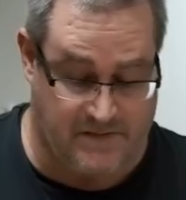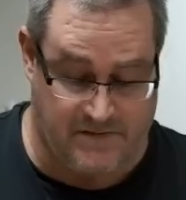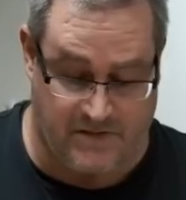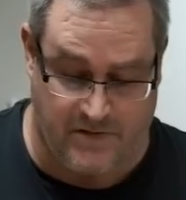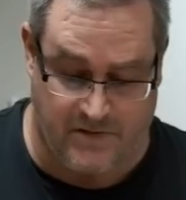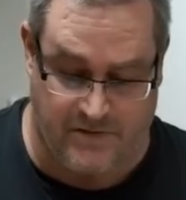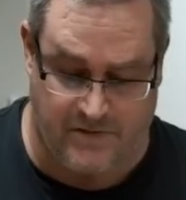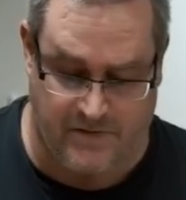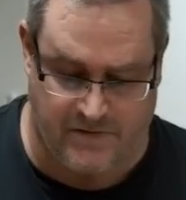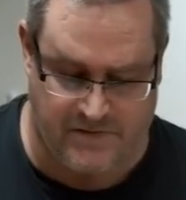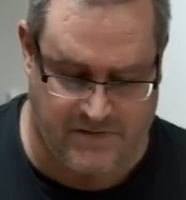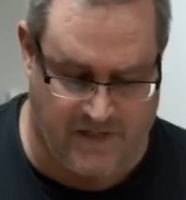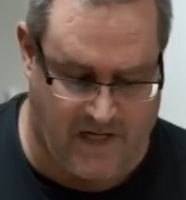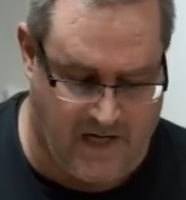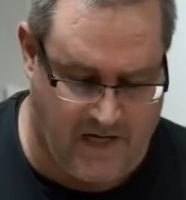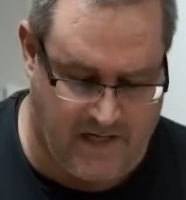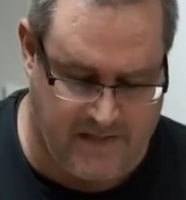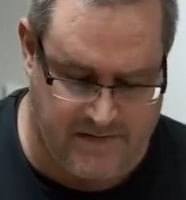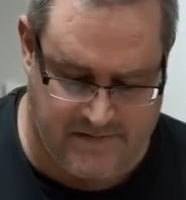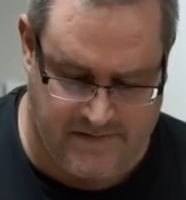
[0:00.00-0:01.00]
are the 2
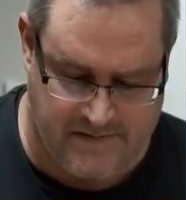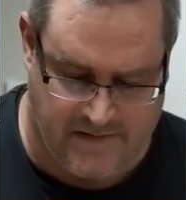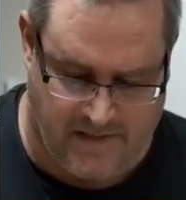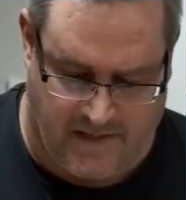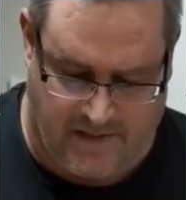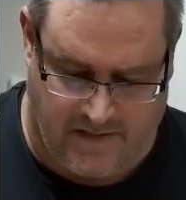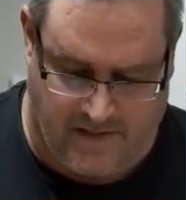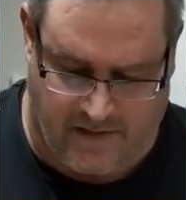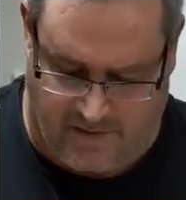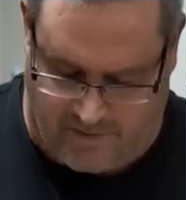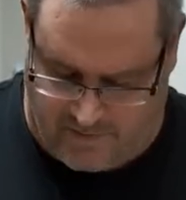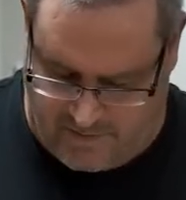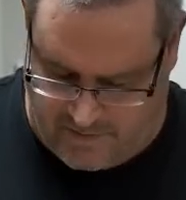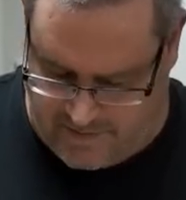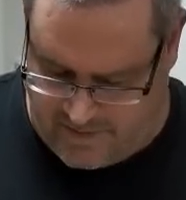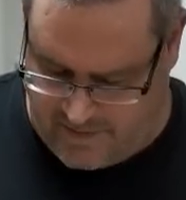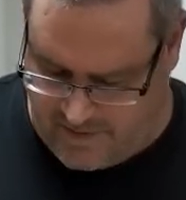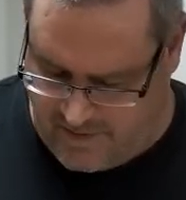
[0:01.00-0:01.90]
sides that I cut earlier.